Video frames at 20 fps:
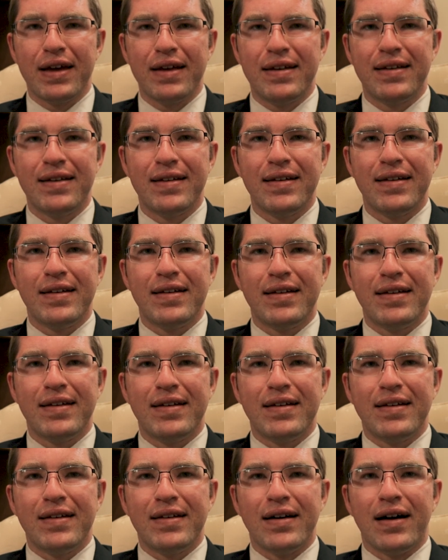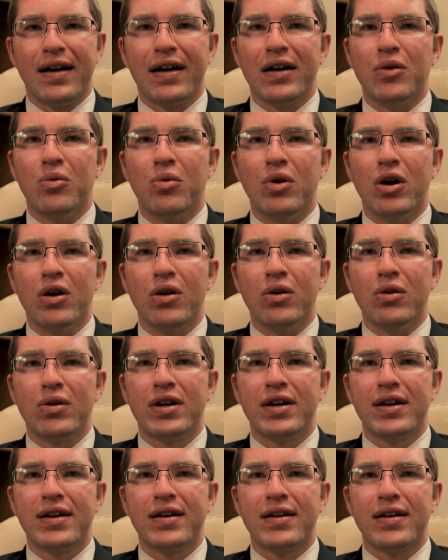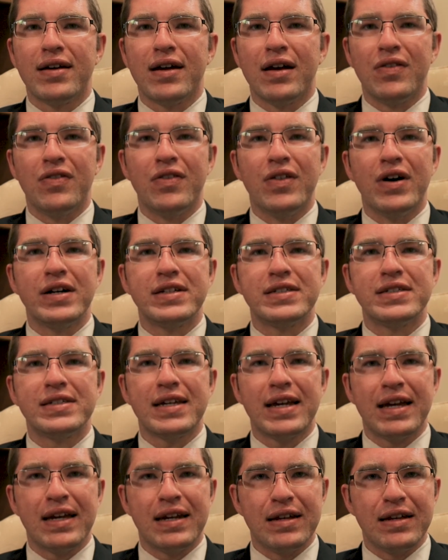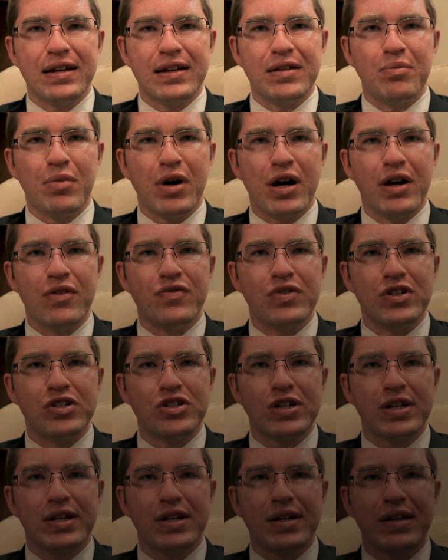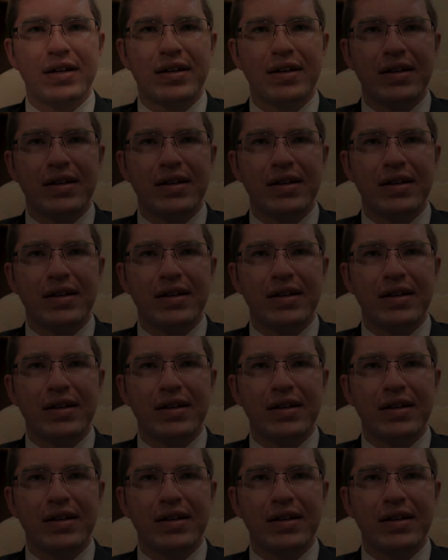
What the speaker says: it. I awoke, and thus ended my vision.